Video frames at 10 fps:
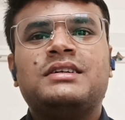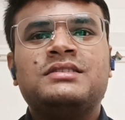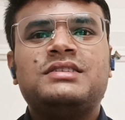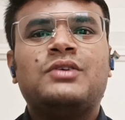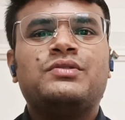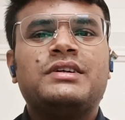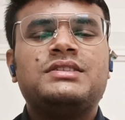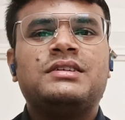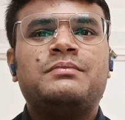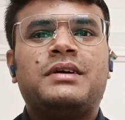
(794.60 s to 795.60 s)
in
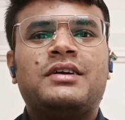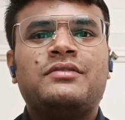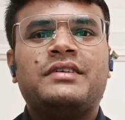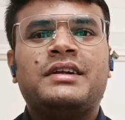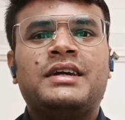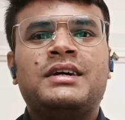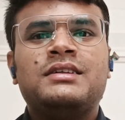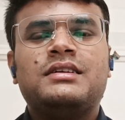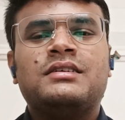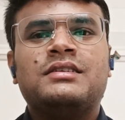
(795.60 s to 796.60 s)
southwestern part of
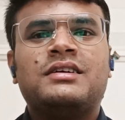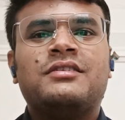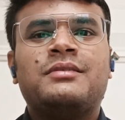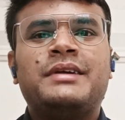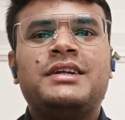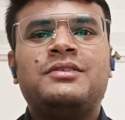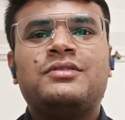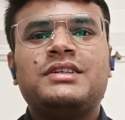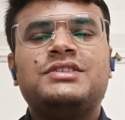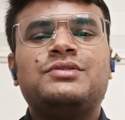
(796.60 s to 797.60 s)
India, the government is
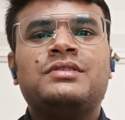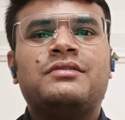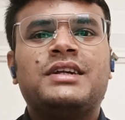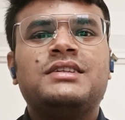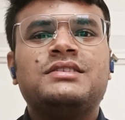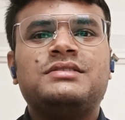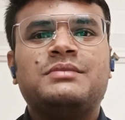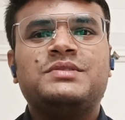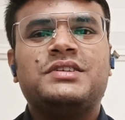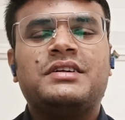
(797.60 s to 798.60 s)
not issuing the one and the
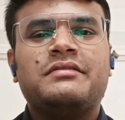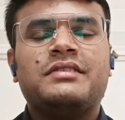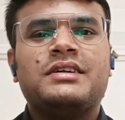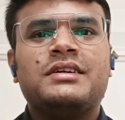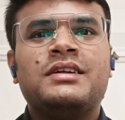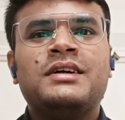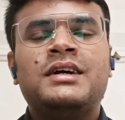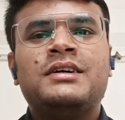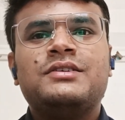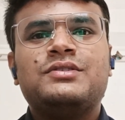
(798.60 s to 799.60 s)
same certificate.
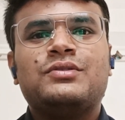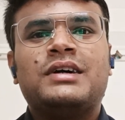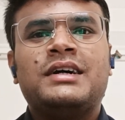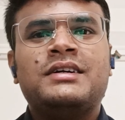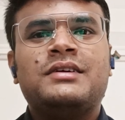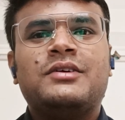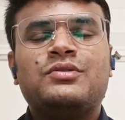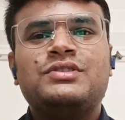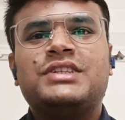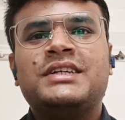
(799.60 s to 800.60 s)
So I
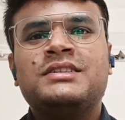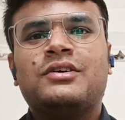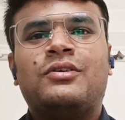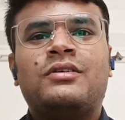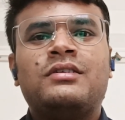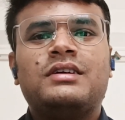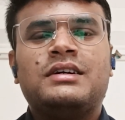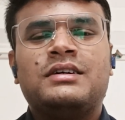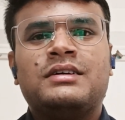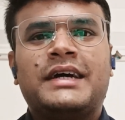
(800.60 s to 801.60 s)
have to change,
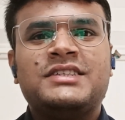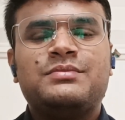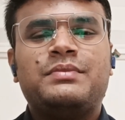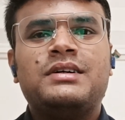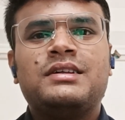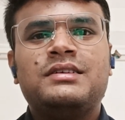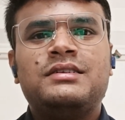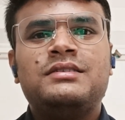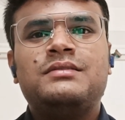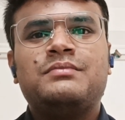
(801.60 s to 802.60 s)
or as per
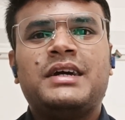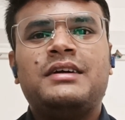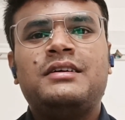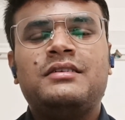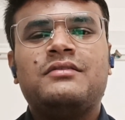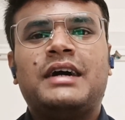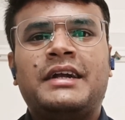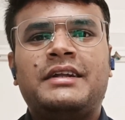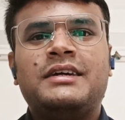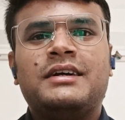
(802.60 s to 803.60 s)
the my
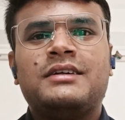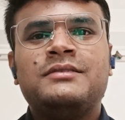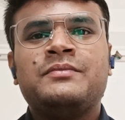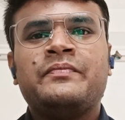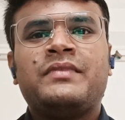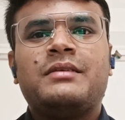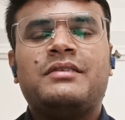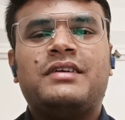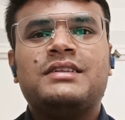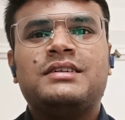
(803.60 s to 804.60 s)
ITR,
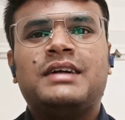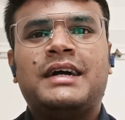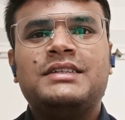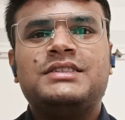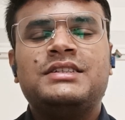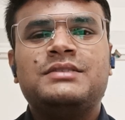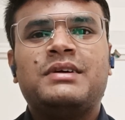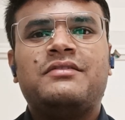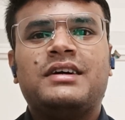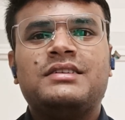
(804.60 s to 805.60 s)
my father, I changed
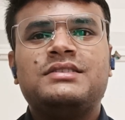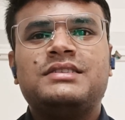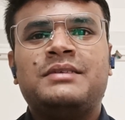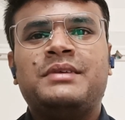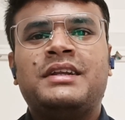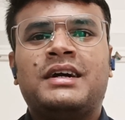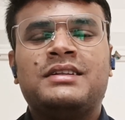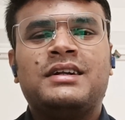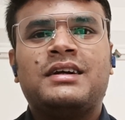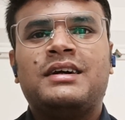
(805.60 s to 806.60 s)
my father's name in
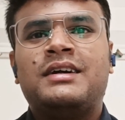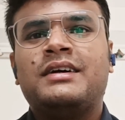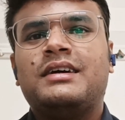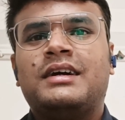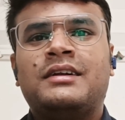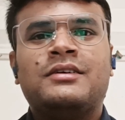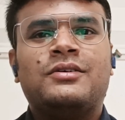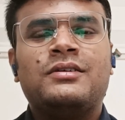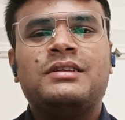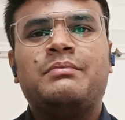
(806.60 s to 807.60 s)
Aadhaar card and
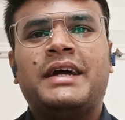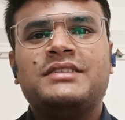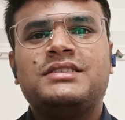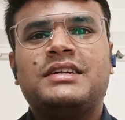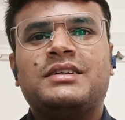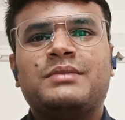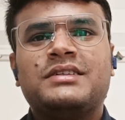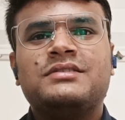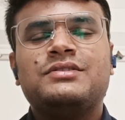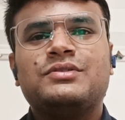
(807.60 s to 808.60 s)
all the bank
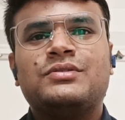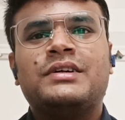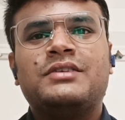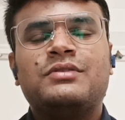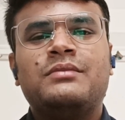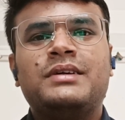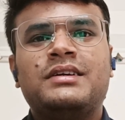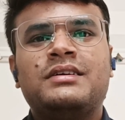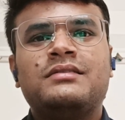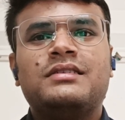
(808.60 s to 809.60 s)
statements. So it will
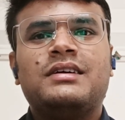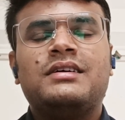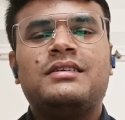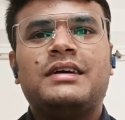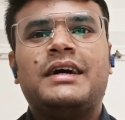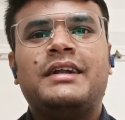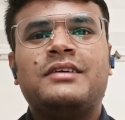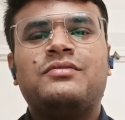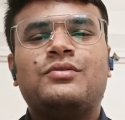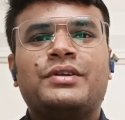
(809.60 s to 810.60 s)
be
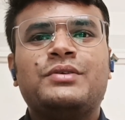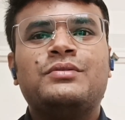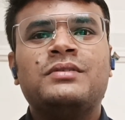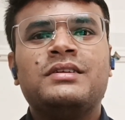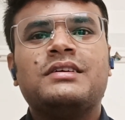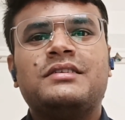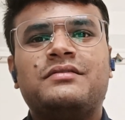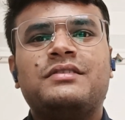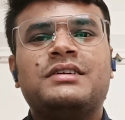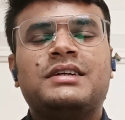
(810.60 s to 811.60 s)
headache for you
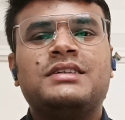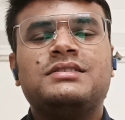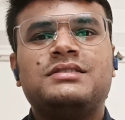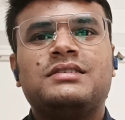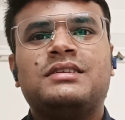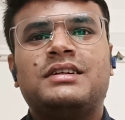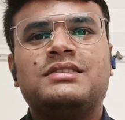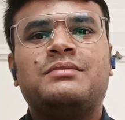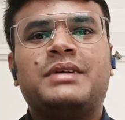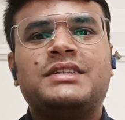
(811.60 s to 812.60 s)
if it is
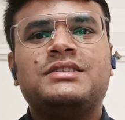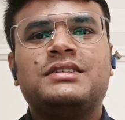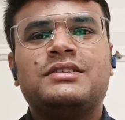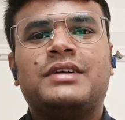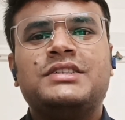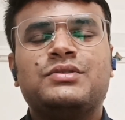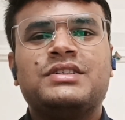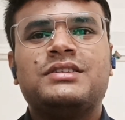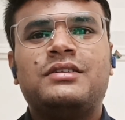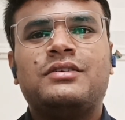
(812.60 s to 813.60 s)
doesn't match in your
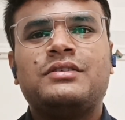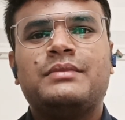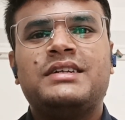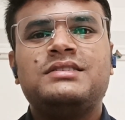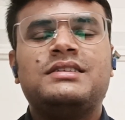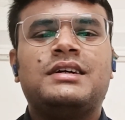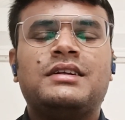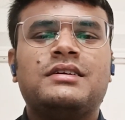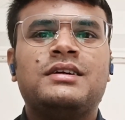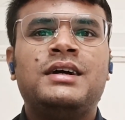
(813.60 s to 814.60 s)
educational documents
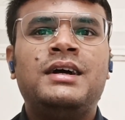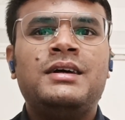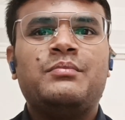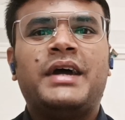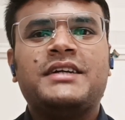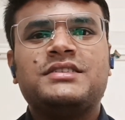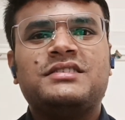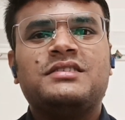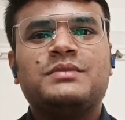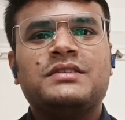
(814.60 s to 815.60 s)
and bank
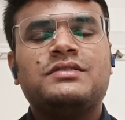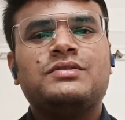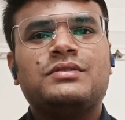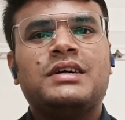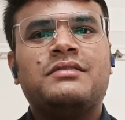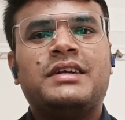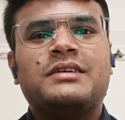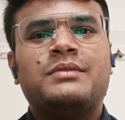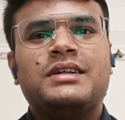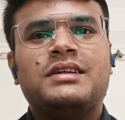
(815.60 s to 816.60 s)
statements. So I will
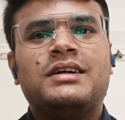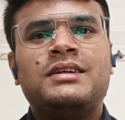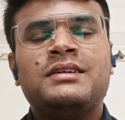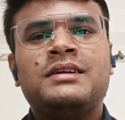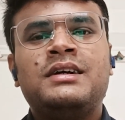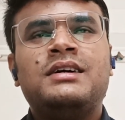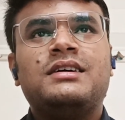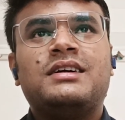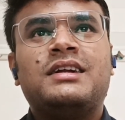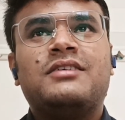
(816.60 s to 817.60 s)
recommend that.
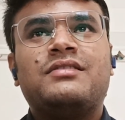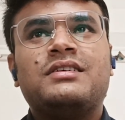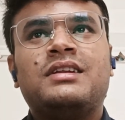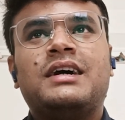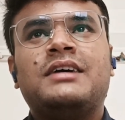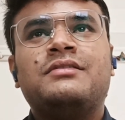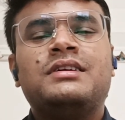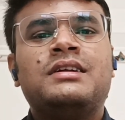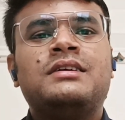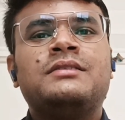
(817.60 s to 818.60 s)
And after all, I
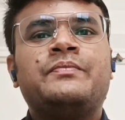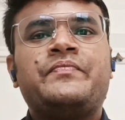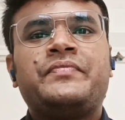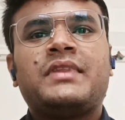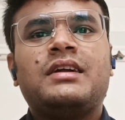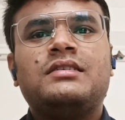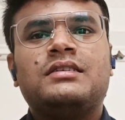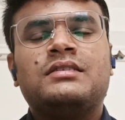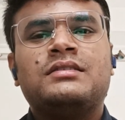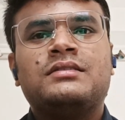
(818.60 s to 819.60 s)

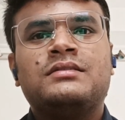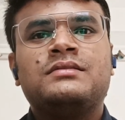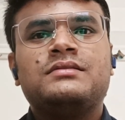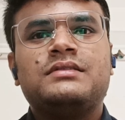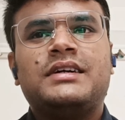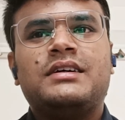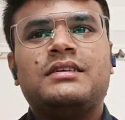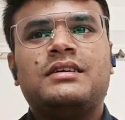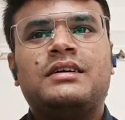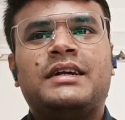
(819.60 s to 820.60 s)
will
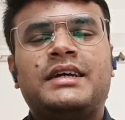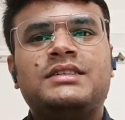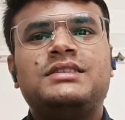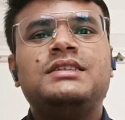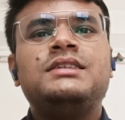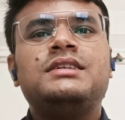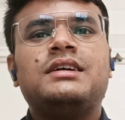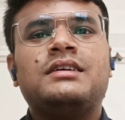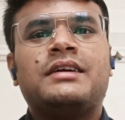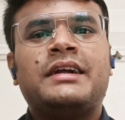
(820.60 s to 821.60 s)
attach the
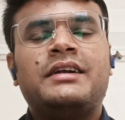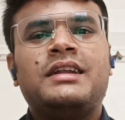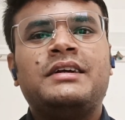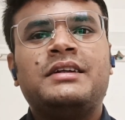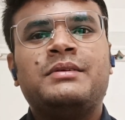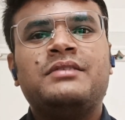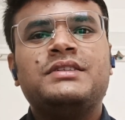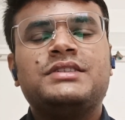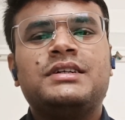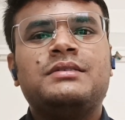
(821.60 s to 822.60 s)
rental agreement
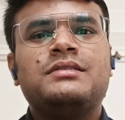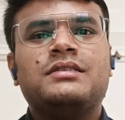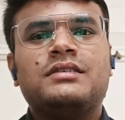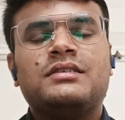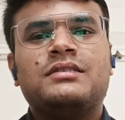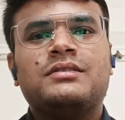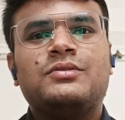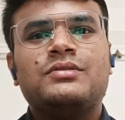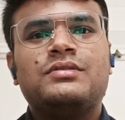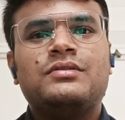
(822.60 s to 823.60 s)
which I
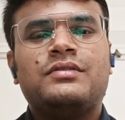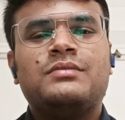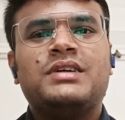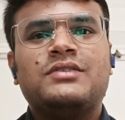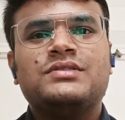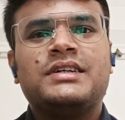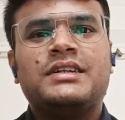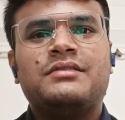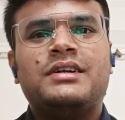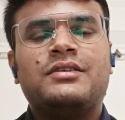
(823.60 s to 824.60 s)
go through from the
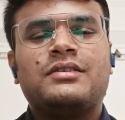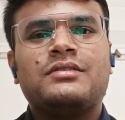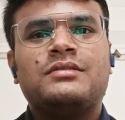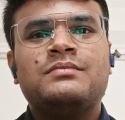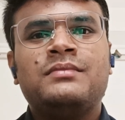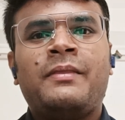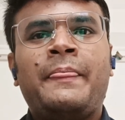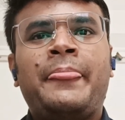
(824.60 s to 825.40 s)
housinganywhere.com,